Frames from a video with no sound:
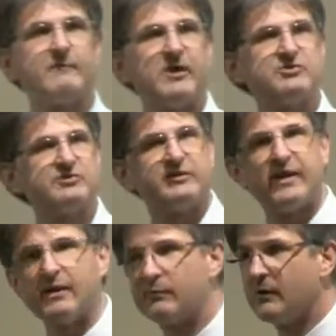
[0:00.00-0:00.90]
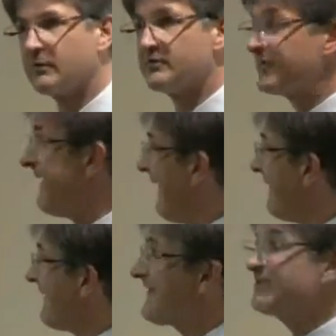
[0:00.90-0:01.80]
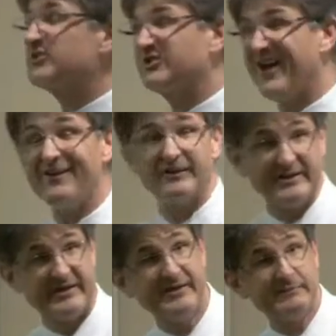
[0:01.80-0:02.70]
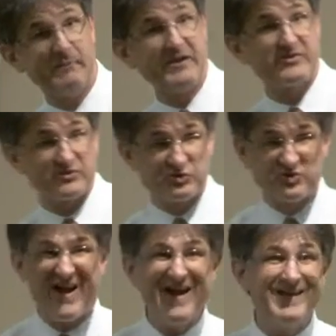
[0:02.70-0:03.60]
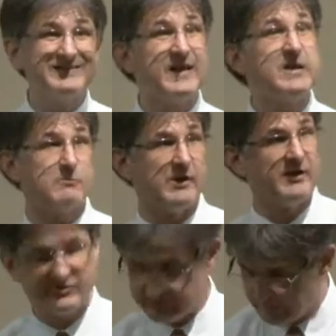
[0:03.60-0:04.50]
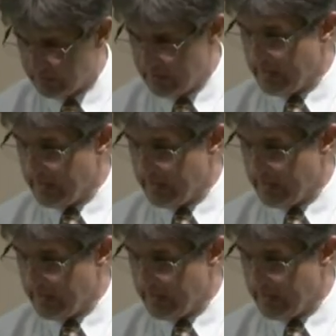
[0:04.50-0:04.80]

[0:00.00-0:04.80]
information to data brokers, and they consolidate it, make this giant database.